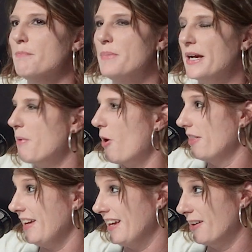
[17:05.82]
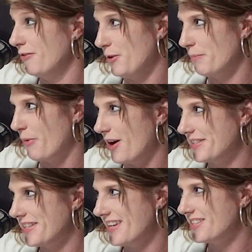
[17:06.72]
a big part of the interviewing
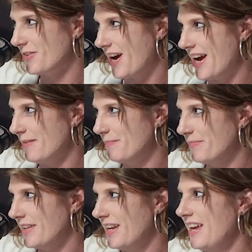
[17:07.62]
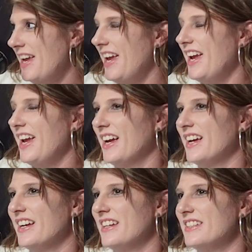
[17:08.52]
process, right? Mm-hmm.
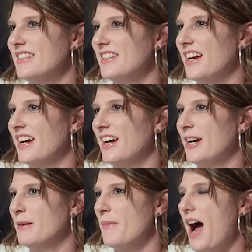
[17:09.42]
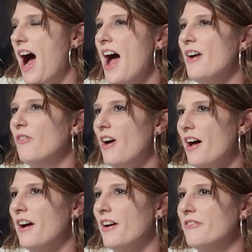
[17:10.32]
And I
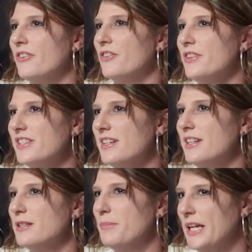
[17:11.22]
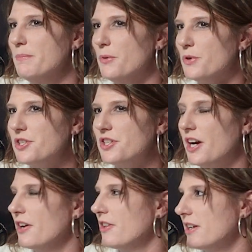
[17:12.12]
love listening to people
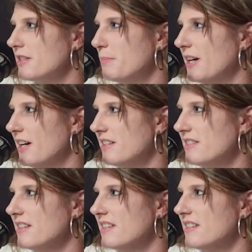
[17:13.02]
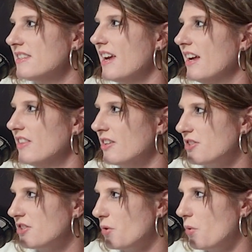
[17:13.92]
share their experiences and their
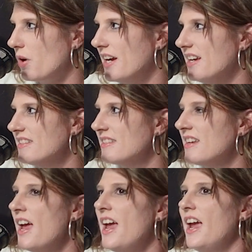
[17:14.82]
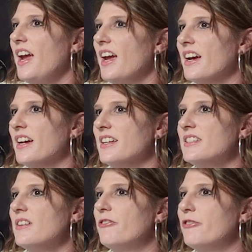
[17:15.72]
stories.
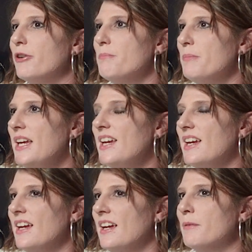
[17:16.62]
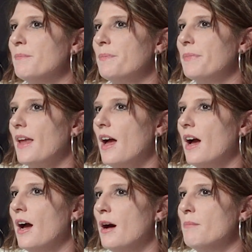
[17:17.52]
And for me,
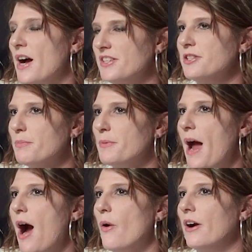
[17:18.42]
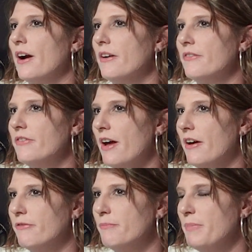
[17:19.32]
my superpower
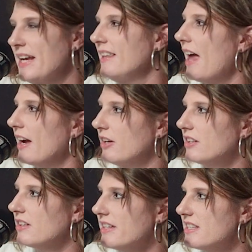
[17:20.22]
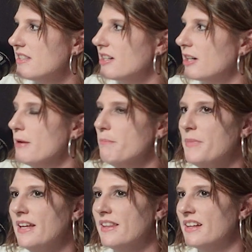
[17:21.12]
of being that good listener and
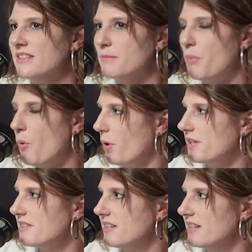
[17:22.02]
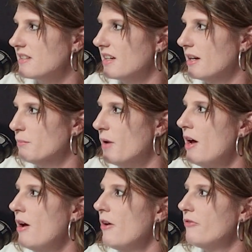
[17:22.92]
being that support system
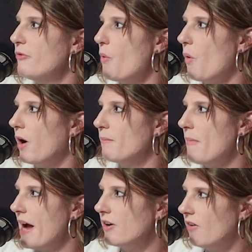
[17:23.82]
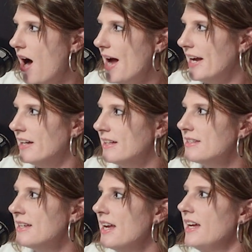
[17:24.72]
for my
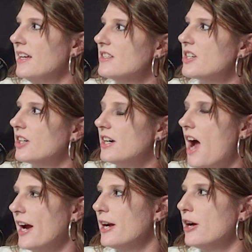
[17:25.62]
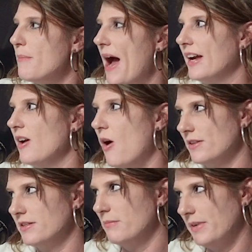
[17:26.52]
client, in turn, I can go back and
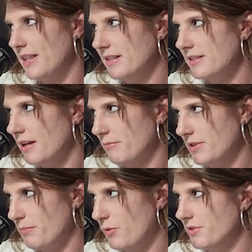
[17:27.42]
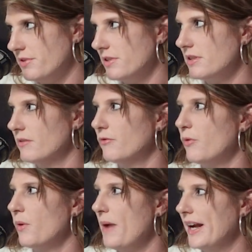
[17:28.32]
also be that same support system
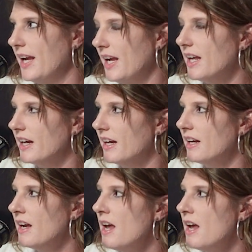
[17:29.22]
for my candidate.